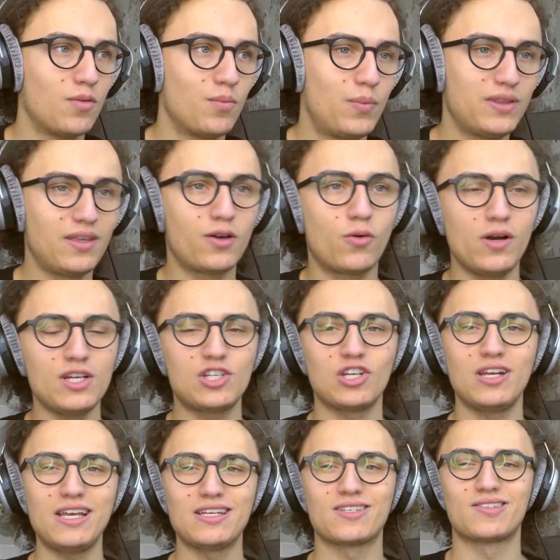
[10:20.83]
But the
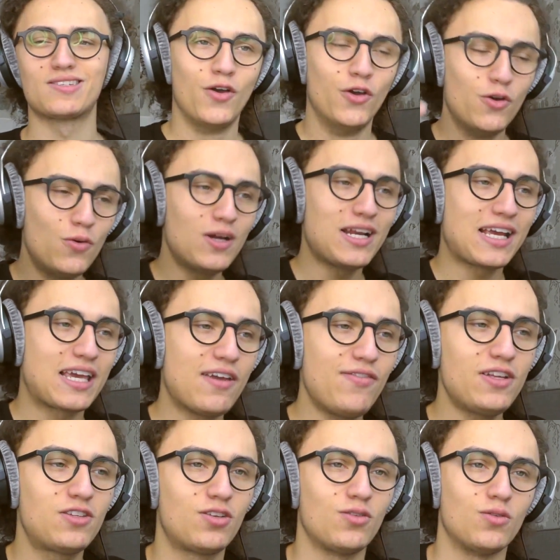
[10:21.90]
question is, who would I give
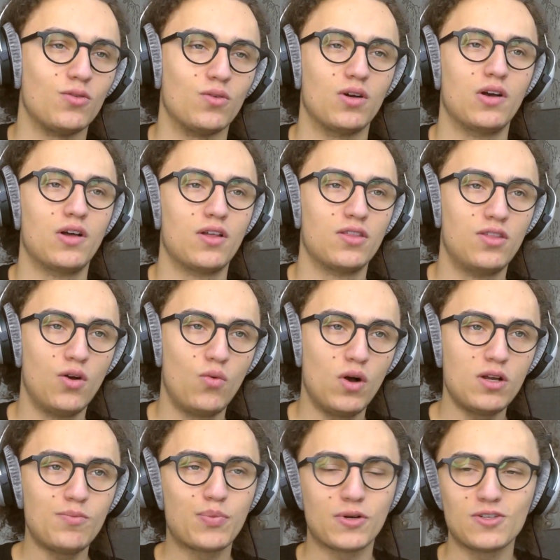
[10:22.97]
it to? The
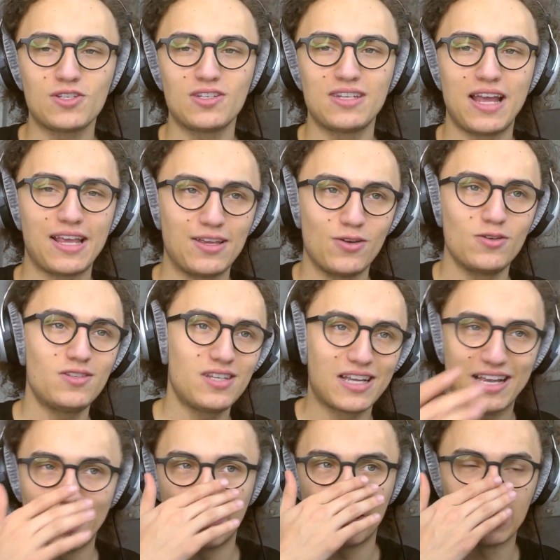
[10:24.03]
one person that used a
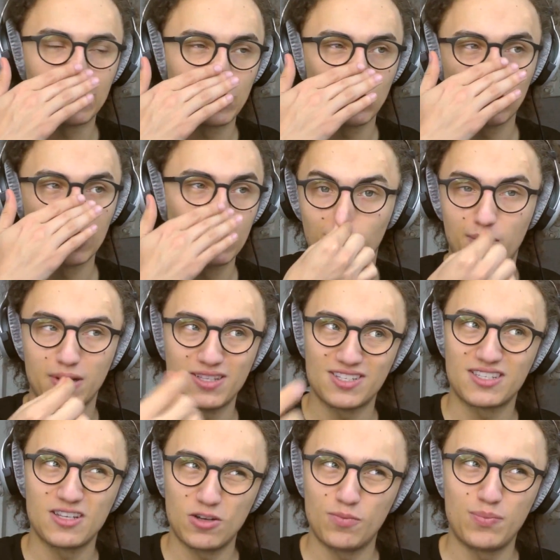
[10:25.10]
glitch, but
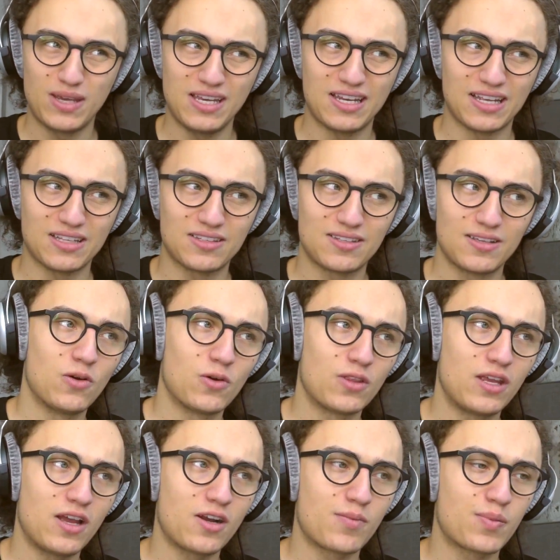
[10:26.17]
still beat it, or
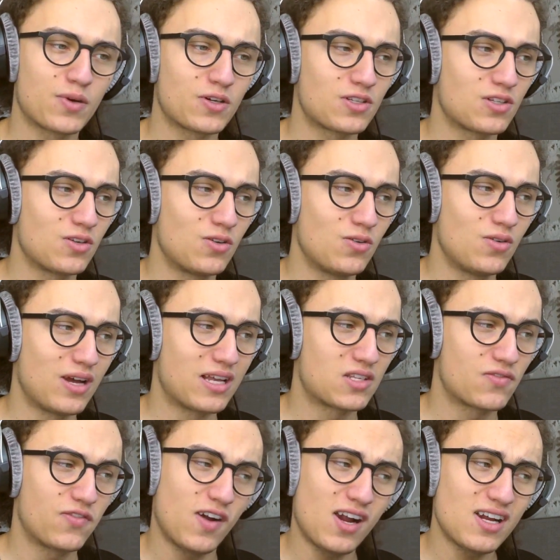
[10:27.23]
the other person who,
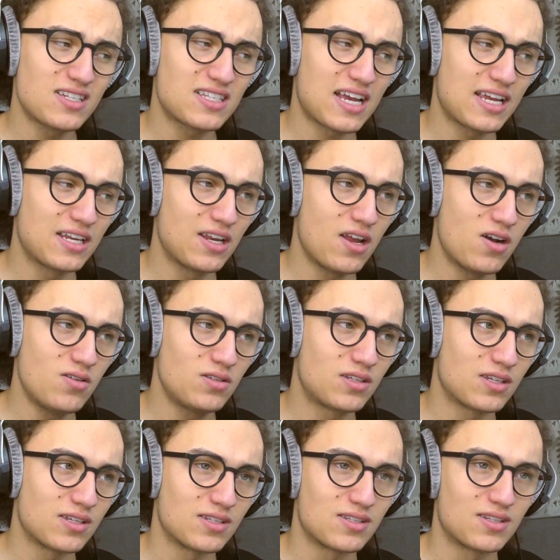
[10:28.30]
as far as I
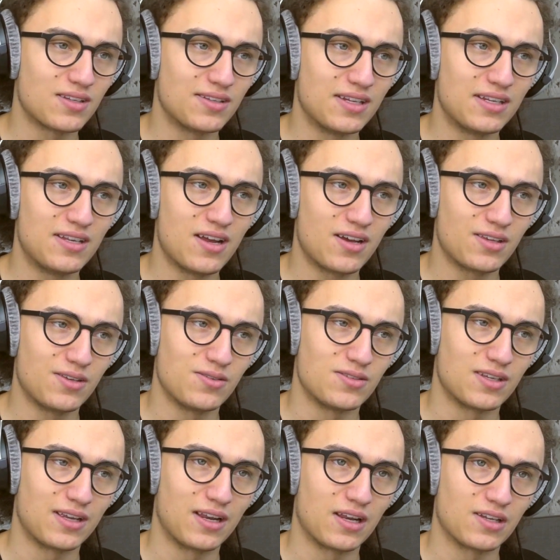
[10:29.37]
noticed, did not use
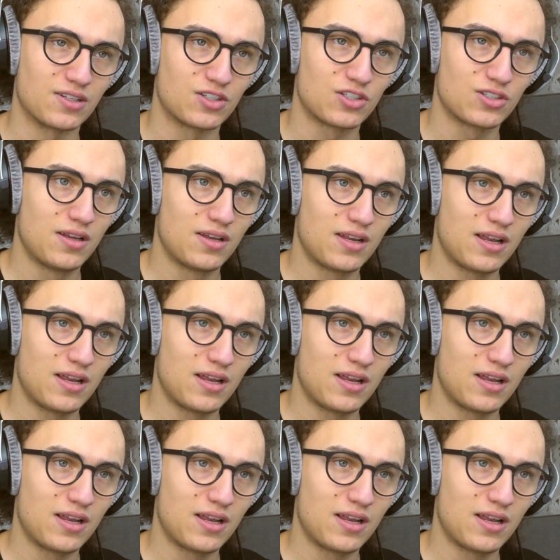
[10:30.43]
a glitch?